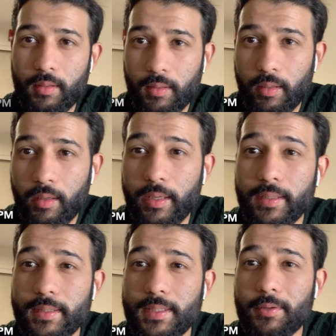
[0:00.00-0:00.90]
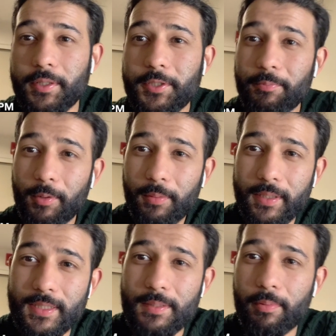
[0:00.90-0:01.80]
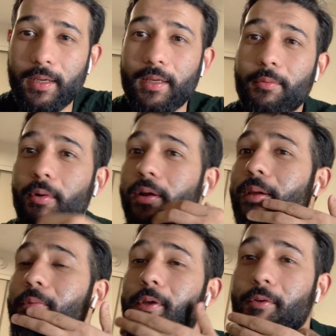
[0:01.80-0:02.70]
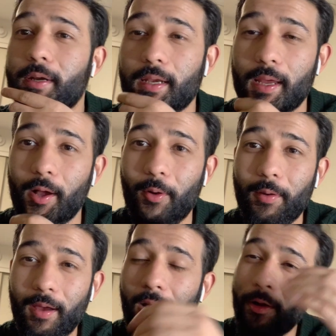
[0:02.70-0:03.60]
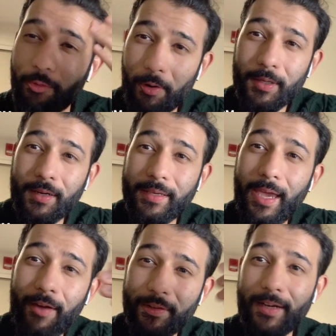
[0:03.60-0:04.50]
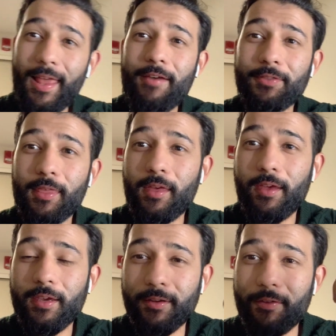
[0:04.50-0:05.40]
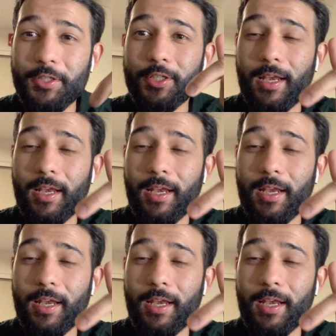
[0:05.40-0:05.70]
Hall. Hey guys, so I should probably explain what I'm doing right now. Ironically, having left the innovation